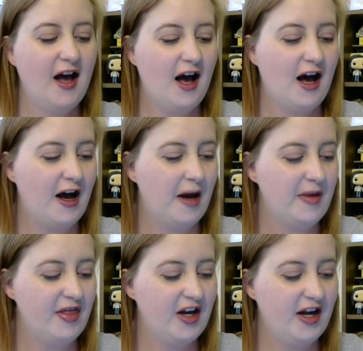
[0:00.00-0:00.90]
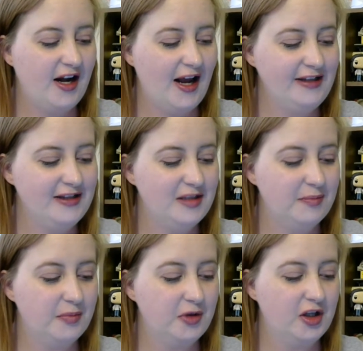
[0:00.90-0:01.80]
Um, the
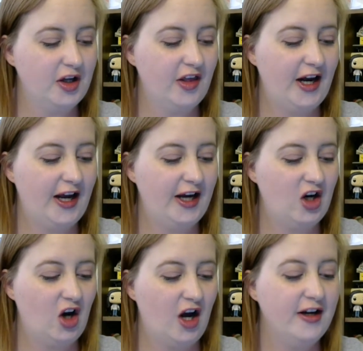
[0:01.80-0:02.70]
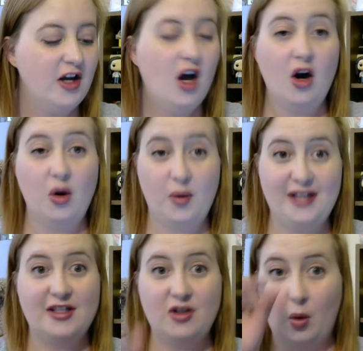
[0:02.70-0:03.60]
next book that I got, oh,
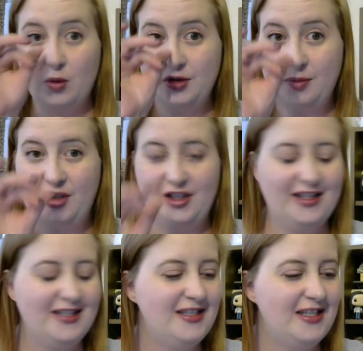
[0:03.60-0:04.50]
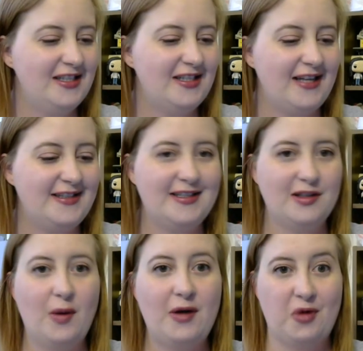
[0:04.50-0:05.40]
is an older book. This is a
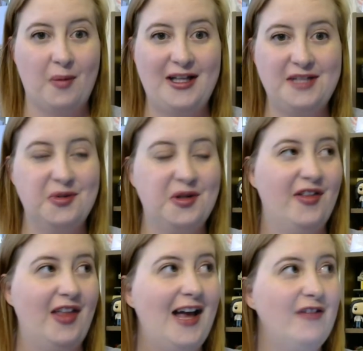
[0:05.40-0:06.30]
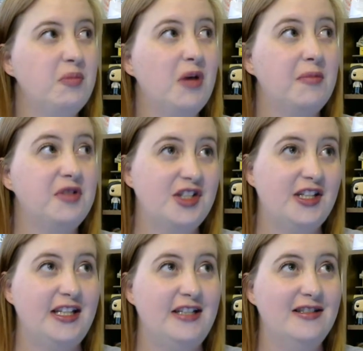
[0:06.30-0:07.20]
silhouette romance book, and they haven't published
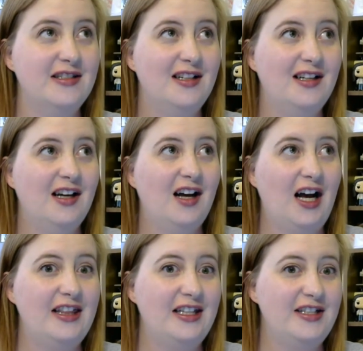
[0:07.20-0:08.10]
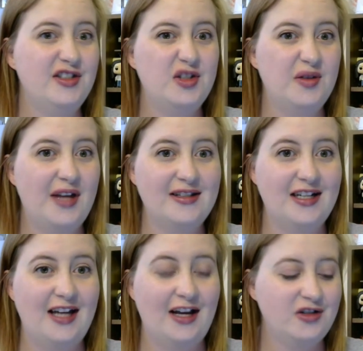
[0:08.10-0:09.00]
these, I think, since
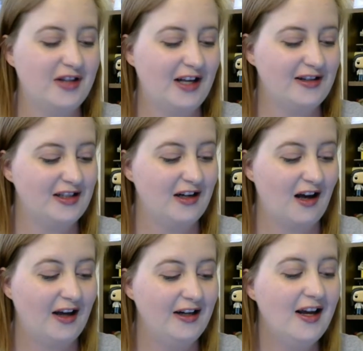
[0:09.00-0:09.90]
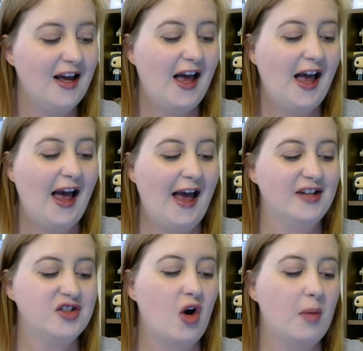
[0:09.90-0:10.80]
2008 or 2009 and
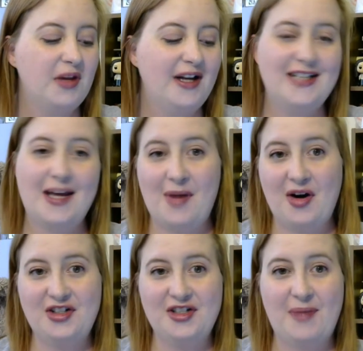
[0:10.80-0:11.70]
it's called Blind Date Marriage it's